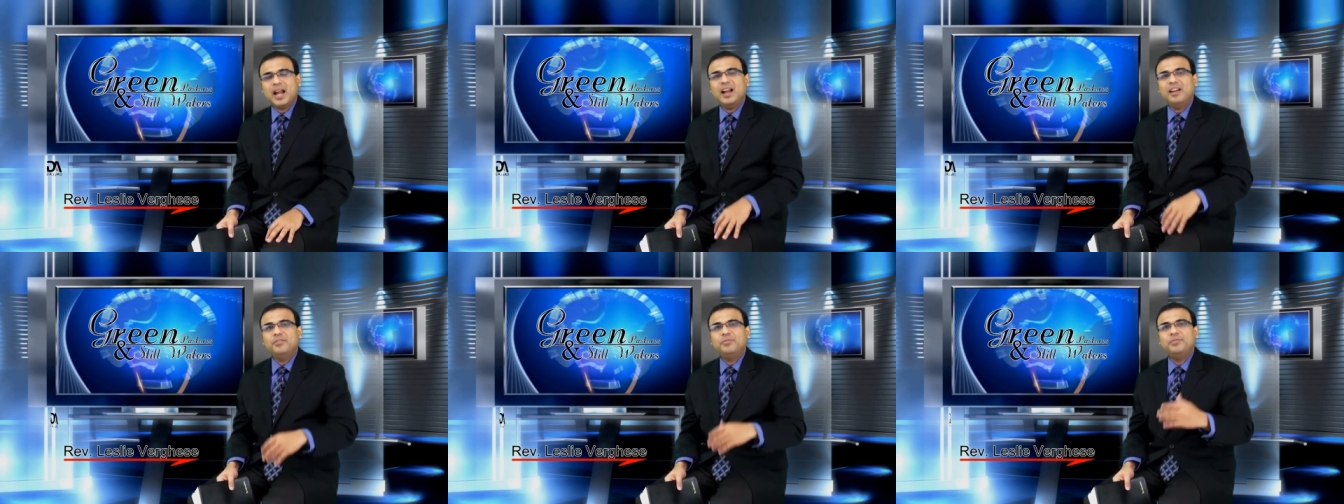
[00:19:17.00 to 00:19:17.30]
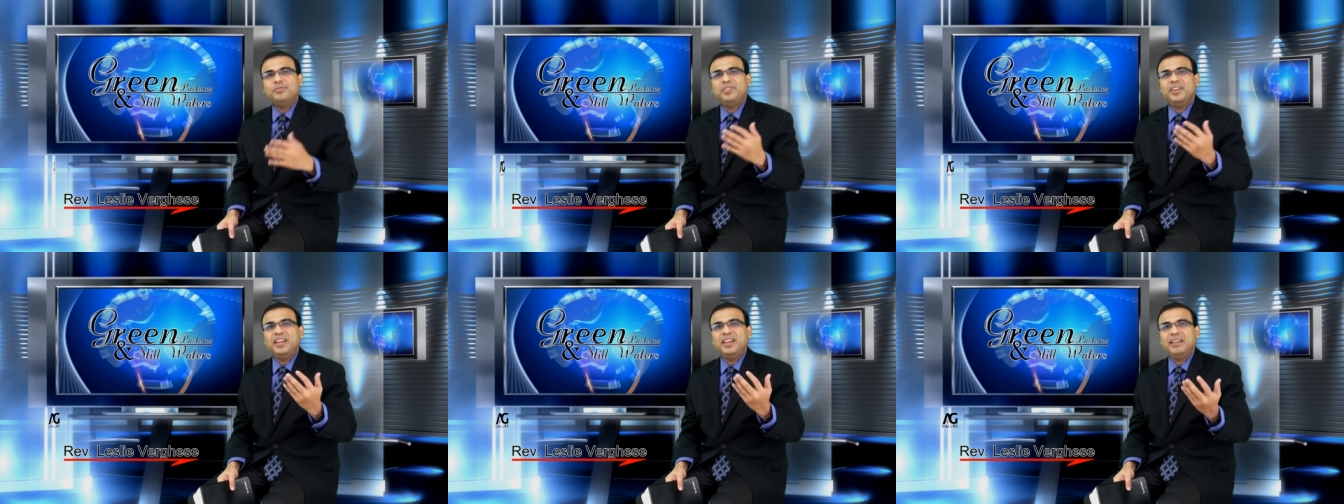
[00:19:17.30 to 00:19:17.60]
I
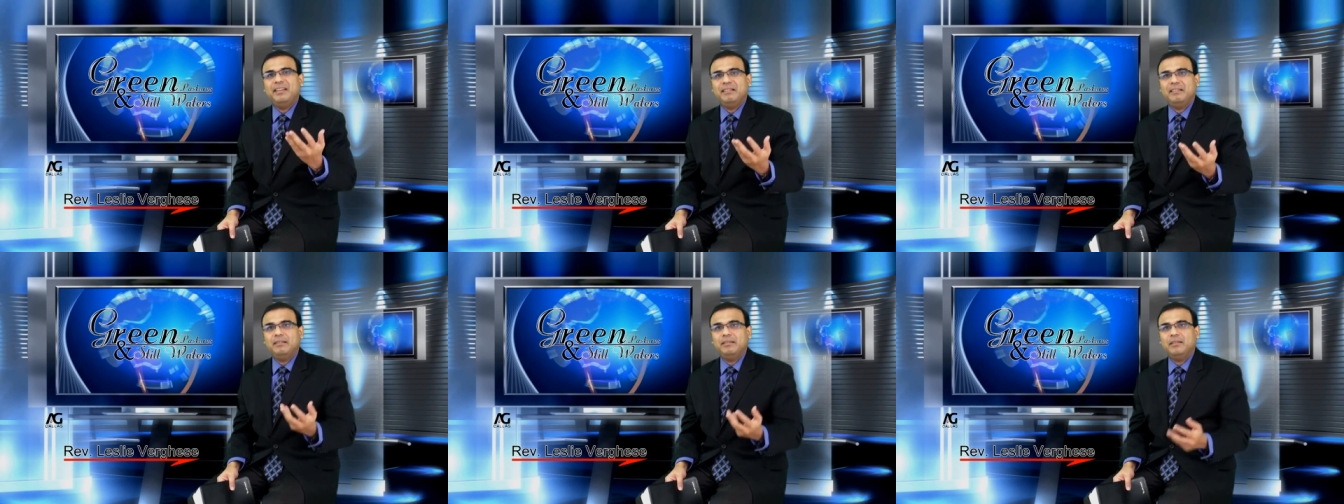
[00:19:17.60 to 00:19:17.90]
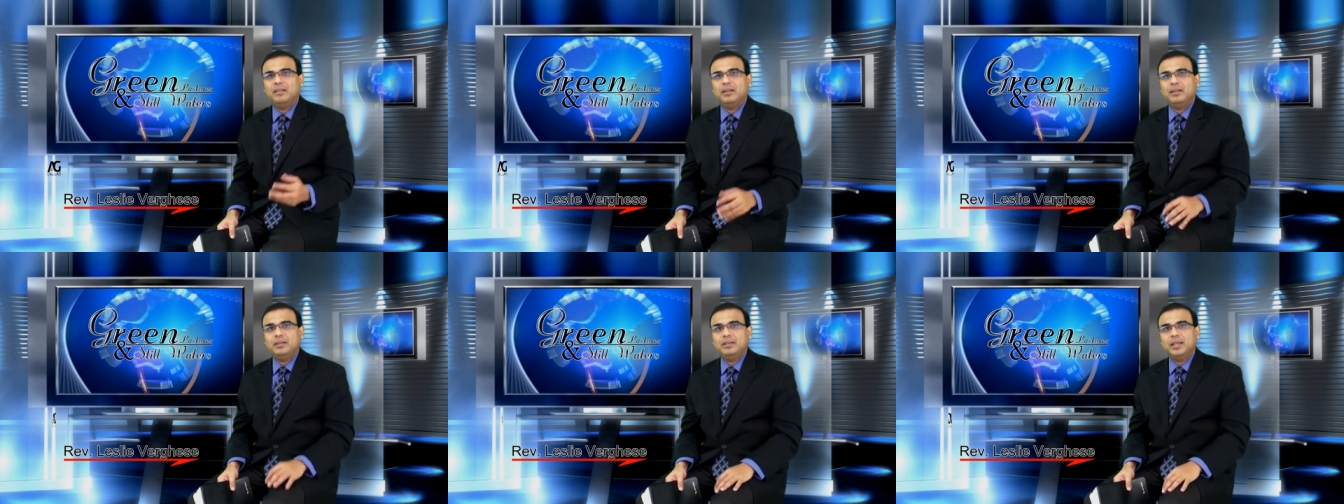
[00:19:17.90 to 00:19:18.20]
feel
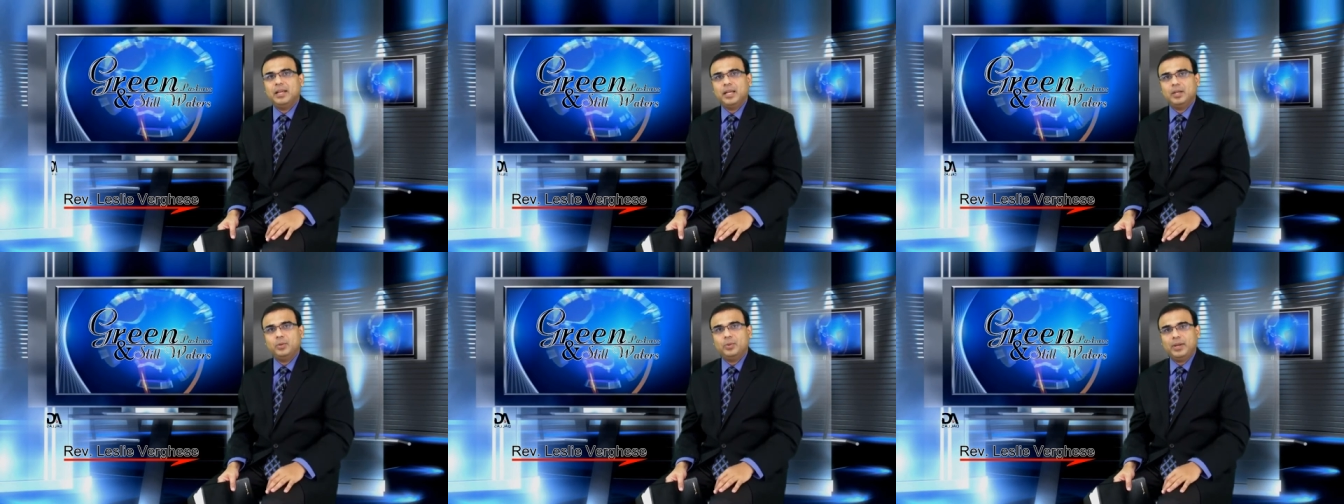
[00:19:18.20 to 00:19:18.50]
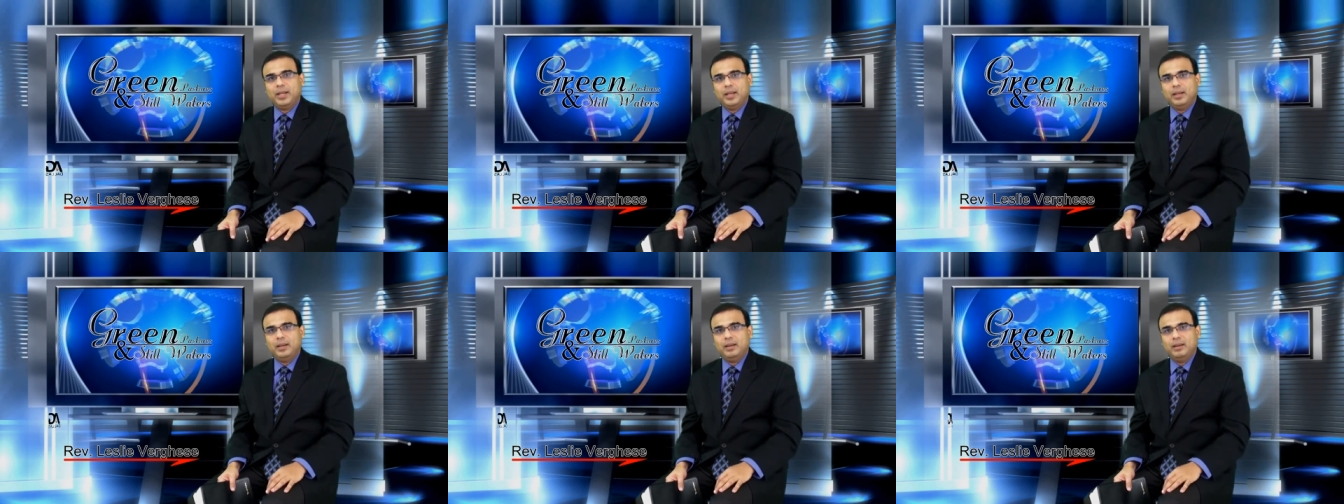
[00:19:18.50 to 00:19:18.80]
that
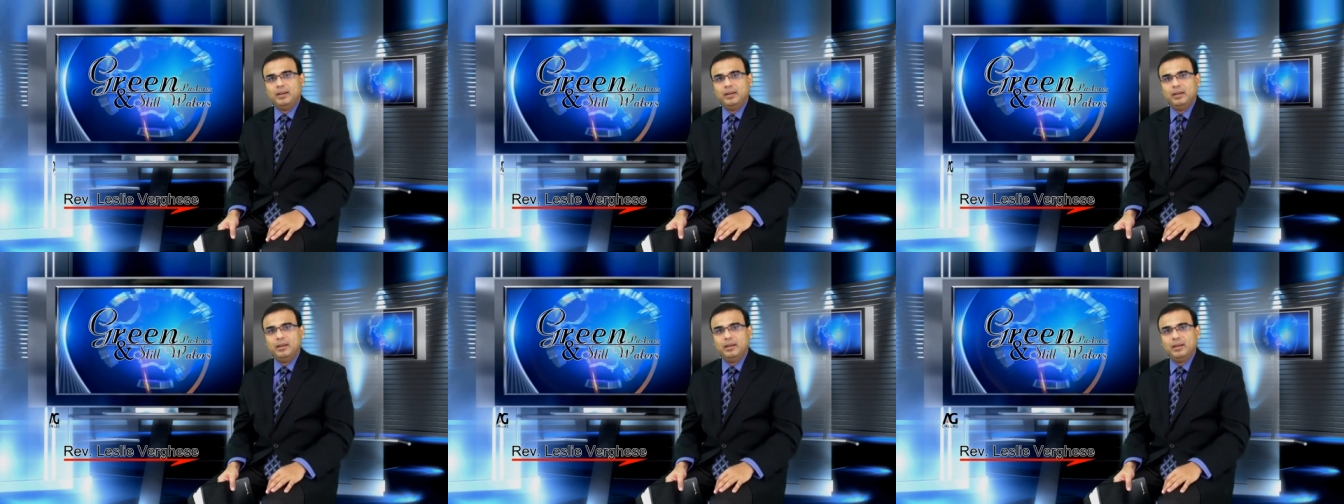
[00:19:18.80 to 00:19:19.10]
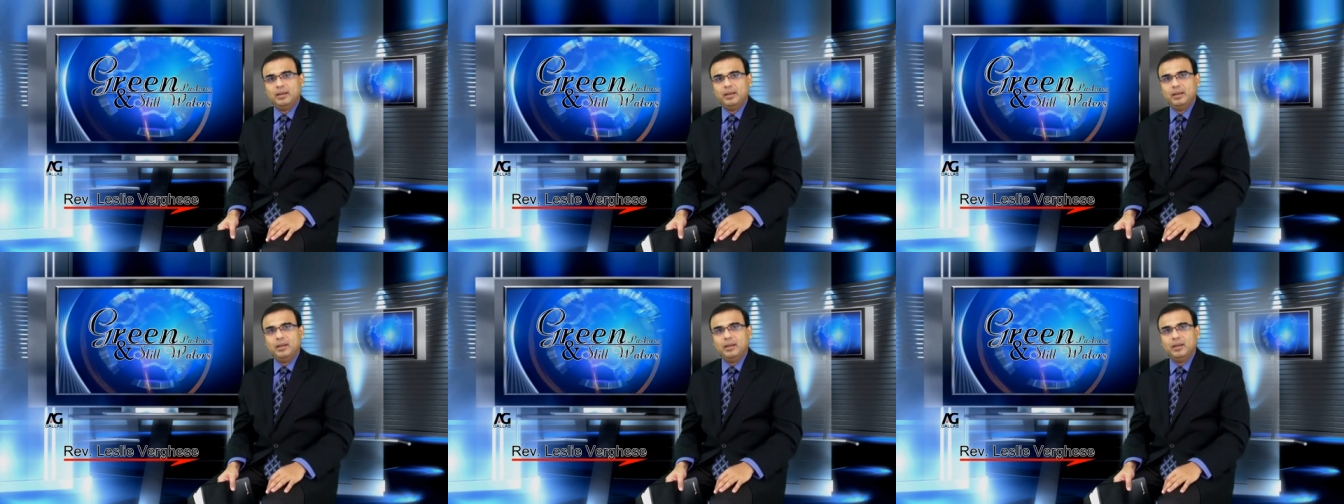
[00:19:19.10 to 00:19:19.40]
way.
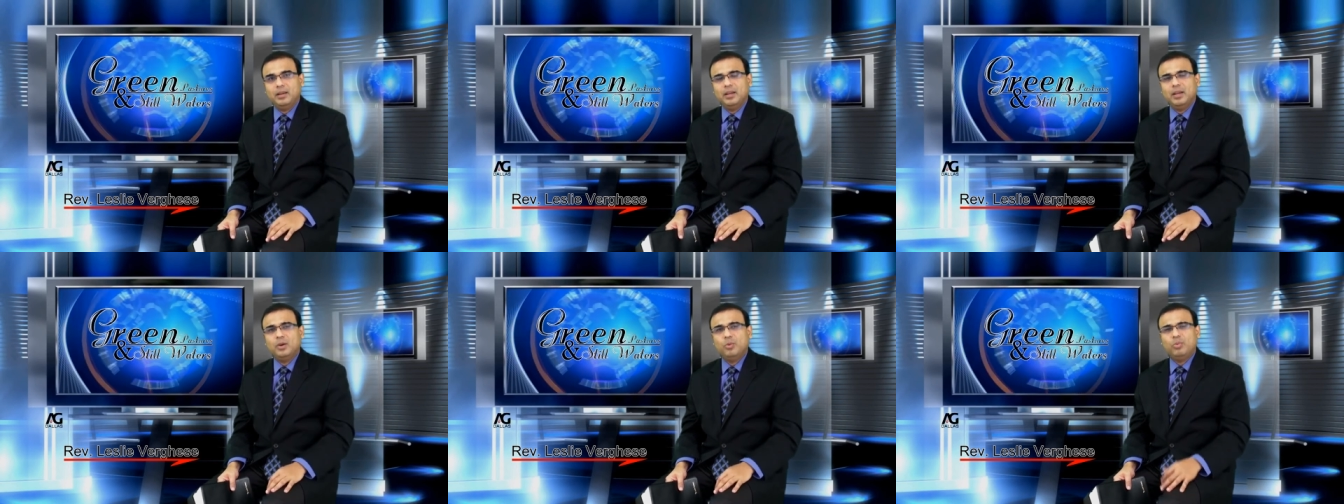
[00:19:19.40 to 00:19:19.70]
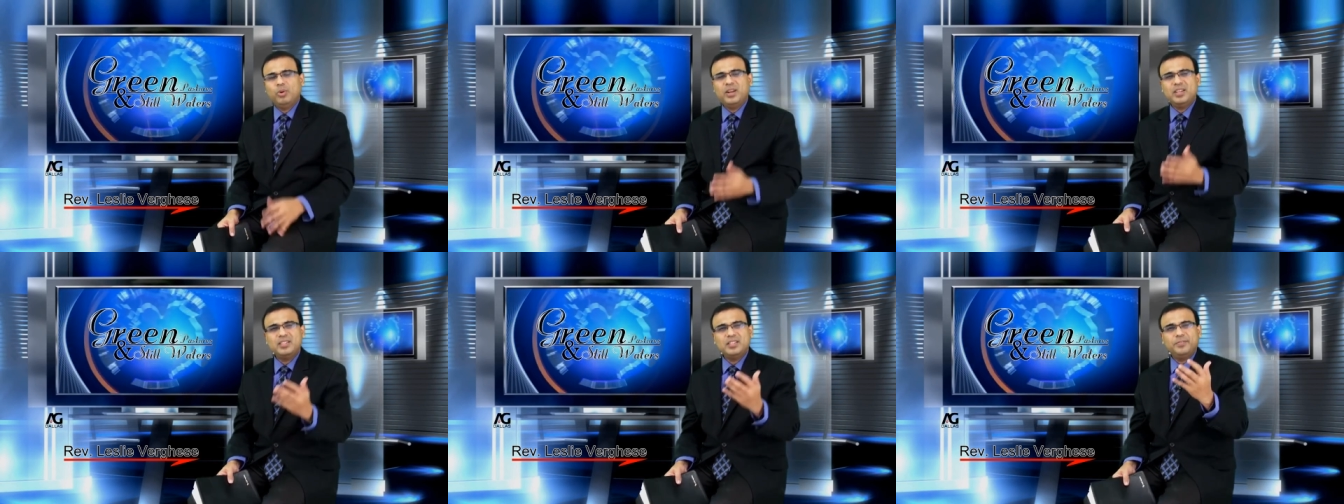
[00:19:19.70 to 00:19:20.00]

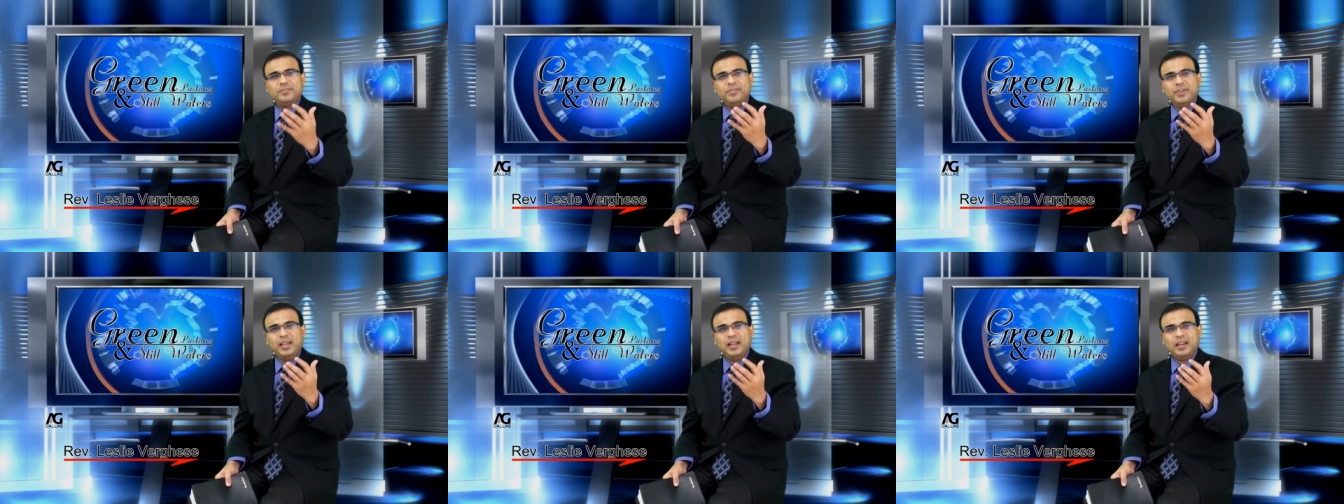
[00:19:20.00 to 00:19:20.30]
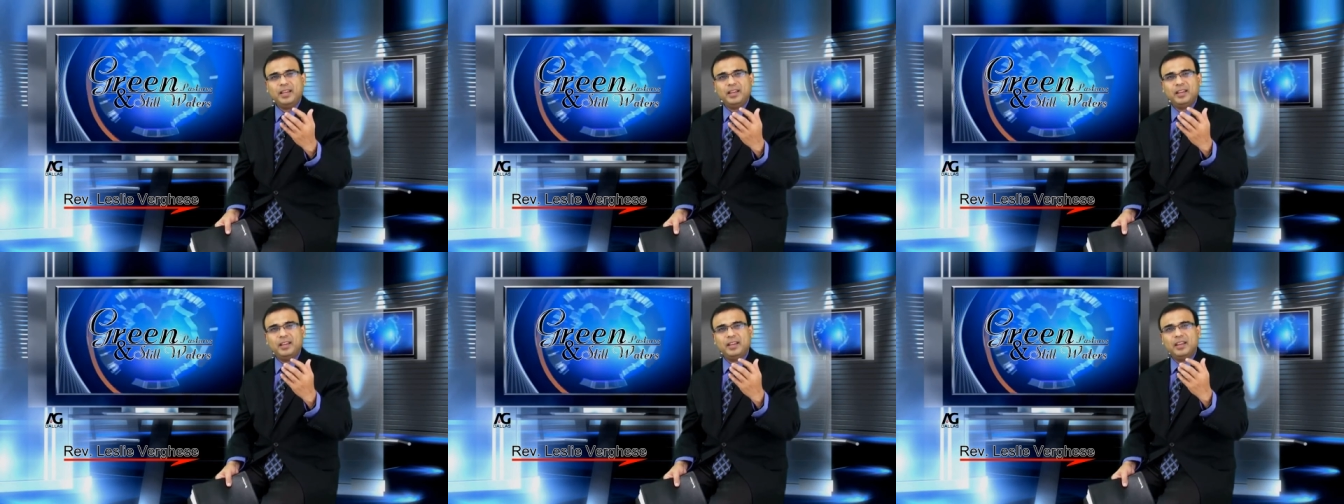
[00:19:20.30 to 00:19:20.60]
What is the
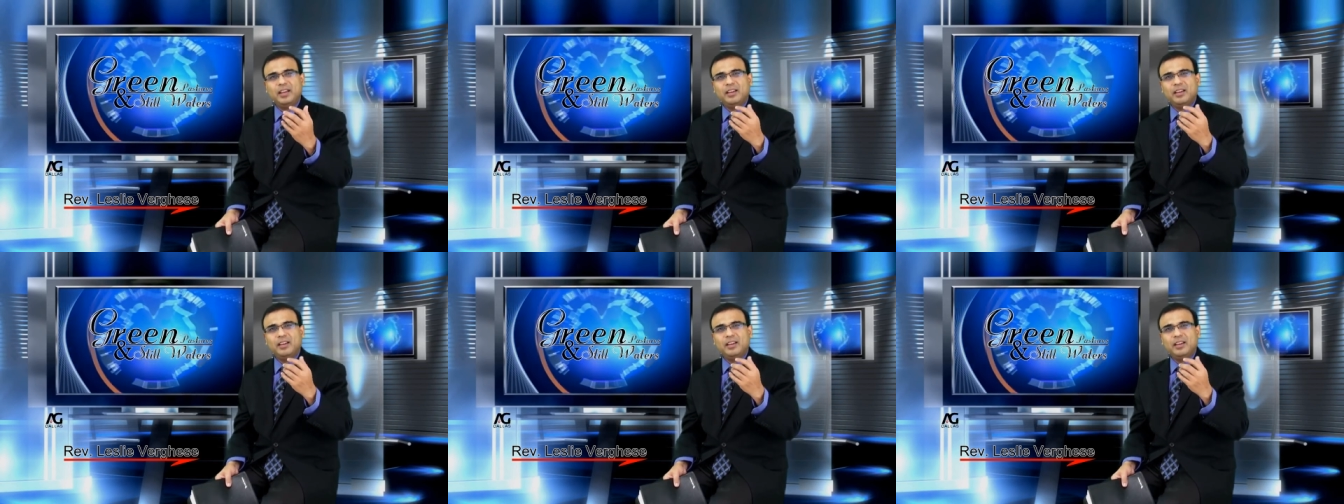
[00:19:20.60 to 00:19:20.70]
feeling?